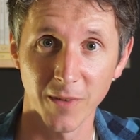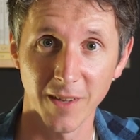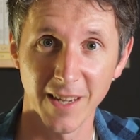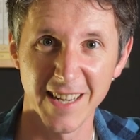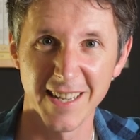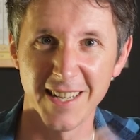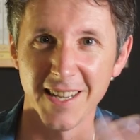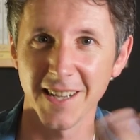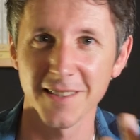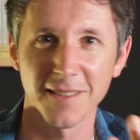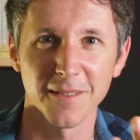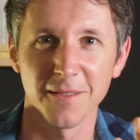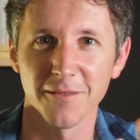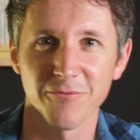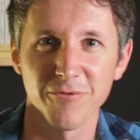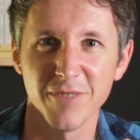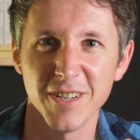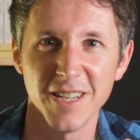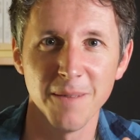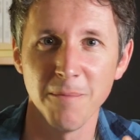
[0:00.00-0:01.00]
It doesn't
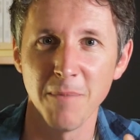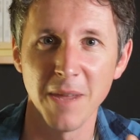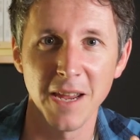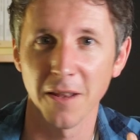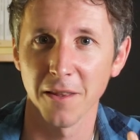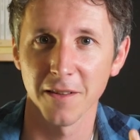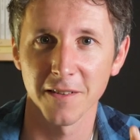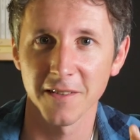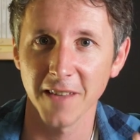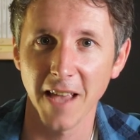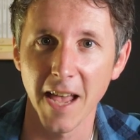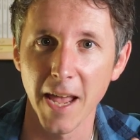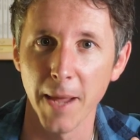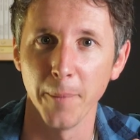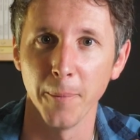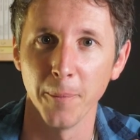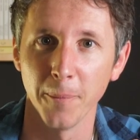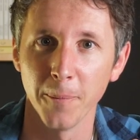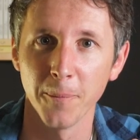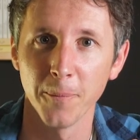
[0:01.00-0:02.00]
really mean the
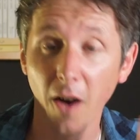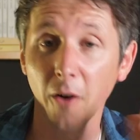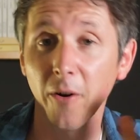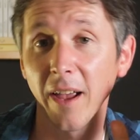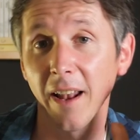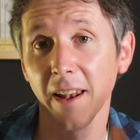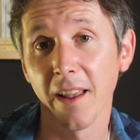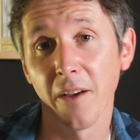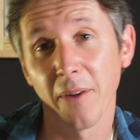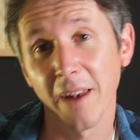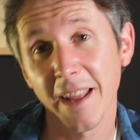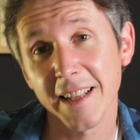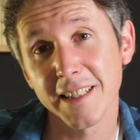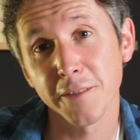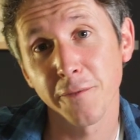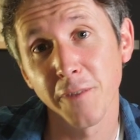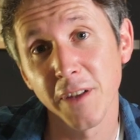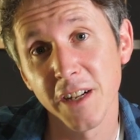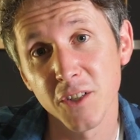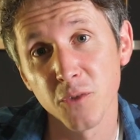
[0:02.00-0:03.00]
same. Okay, now
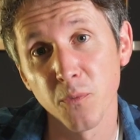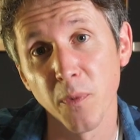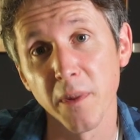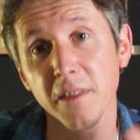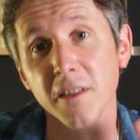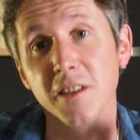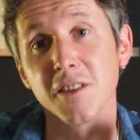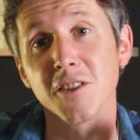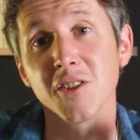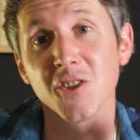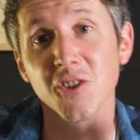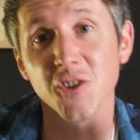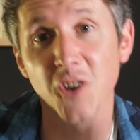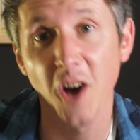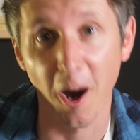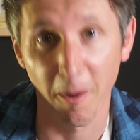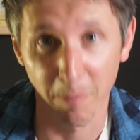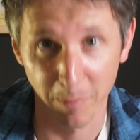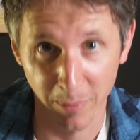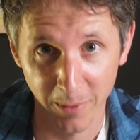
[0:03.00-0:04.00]
let's finish with
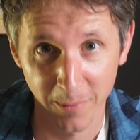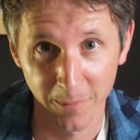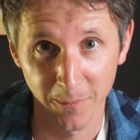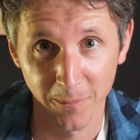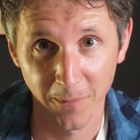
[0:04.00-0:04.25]
stop.